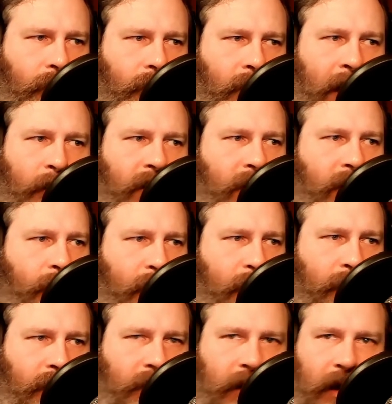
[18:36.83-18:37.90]
how many
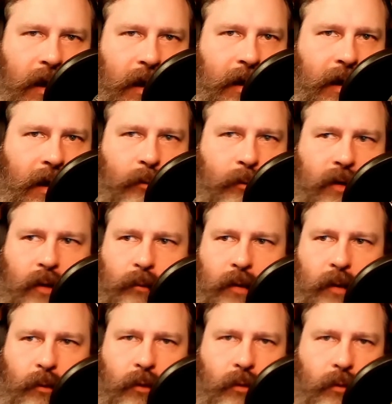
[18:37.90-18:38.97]
people died how many
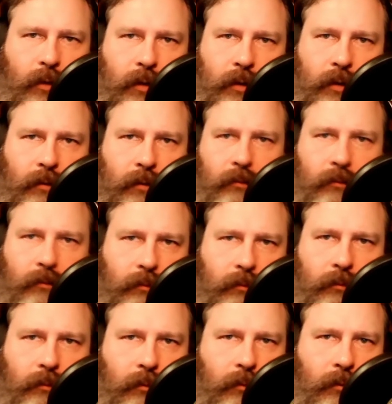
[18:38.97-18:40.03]
people were
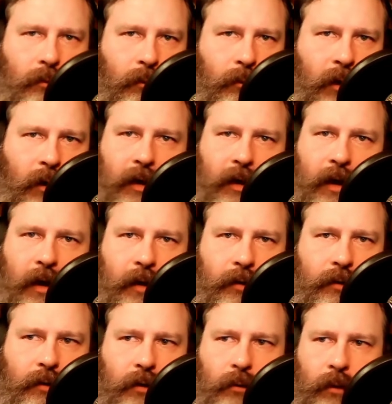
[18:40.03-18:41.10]
got
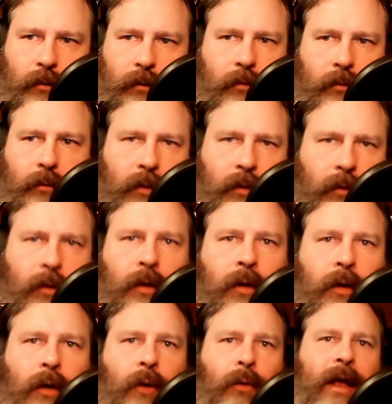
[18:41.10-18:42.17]
cancer what what
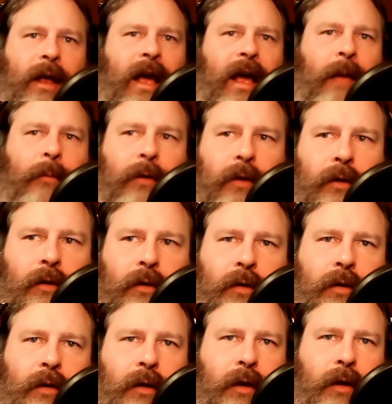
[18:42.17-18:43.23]
what happened
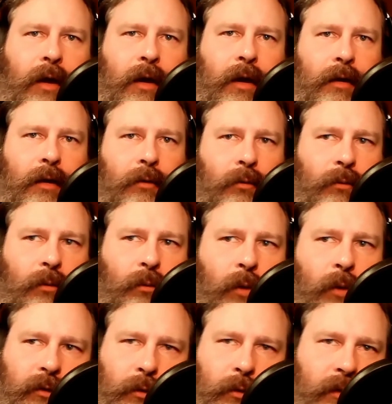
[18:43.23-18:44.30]
and
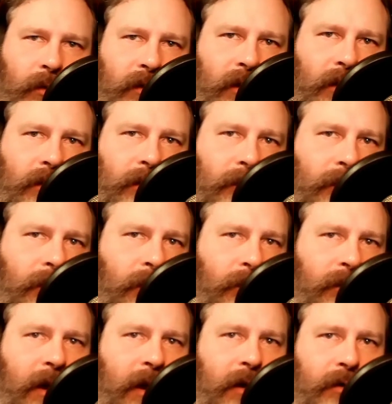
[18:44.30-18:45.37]
what was the result of
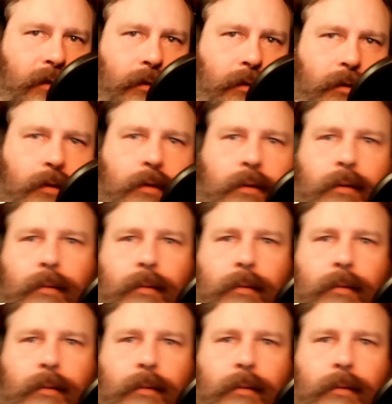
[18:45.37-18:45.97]
those actions